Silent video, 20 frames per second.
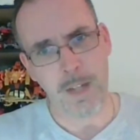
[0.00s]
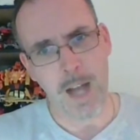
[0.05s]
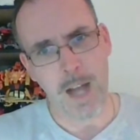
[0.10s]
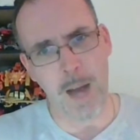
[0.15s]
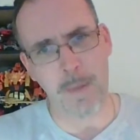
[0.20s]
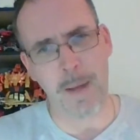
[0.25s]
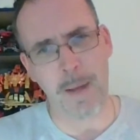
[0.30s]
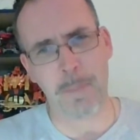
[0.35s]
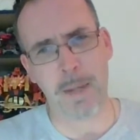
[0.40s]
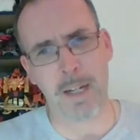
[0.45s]

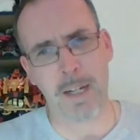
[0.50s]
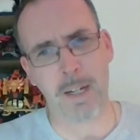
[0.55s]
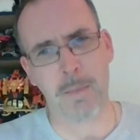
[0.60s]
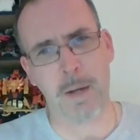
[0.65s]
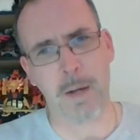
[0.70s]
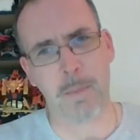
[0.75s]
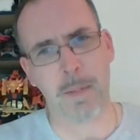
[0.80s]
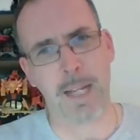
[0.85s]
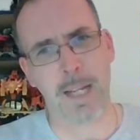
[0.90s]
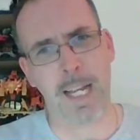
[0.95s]
I'm not picking them
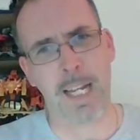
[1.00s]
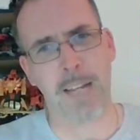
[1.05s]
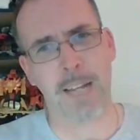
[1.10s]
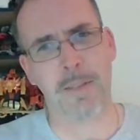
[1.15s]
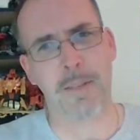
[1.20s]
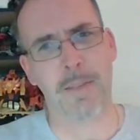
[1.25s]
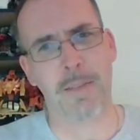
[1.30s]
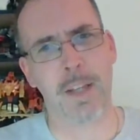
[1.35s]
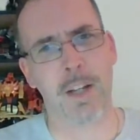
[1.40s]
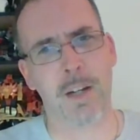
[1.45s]
up again,
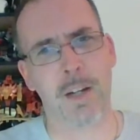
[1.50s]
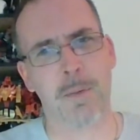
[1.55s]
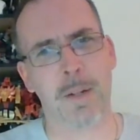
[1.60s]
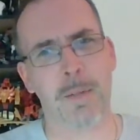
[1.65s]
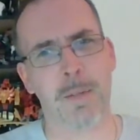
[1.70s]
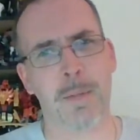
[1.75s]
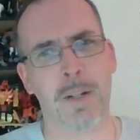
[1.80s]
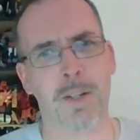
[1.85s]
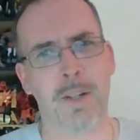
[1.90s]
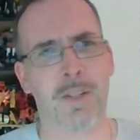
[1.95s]
even if they come
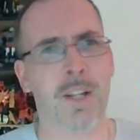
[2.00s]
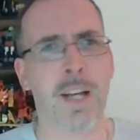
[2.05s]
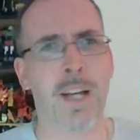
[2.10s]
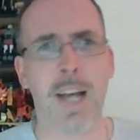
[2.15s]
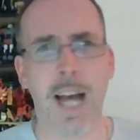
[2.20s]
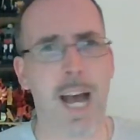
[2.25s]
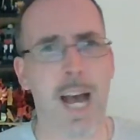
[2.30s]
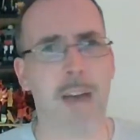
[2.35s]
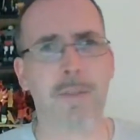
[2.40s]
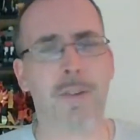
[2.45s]
here, because
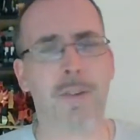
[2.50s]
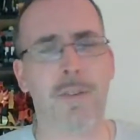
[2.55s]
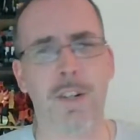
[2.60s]
I have the